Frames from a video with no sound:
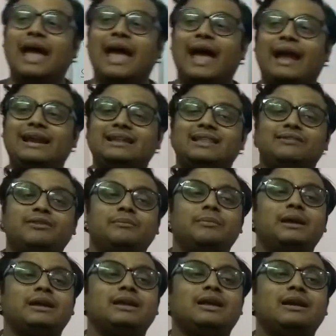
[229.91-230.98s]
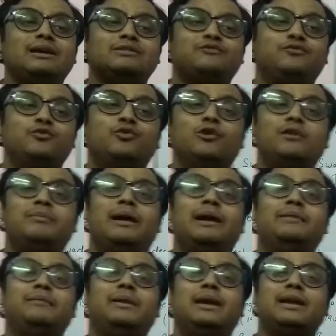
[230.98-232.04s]
And they were making us fool
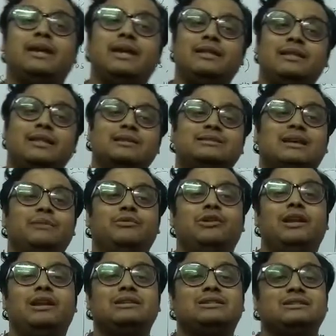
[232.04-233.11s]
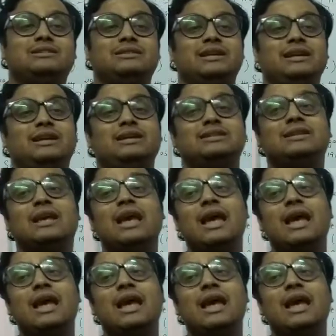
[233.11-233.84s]
by making these communalism seeds,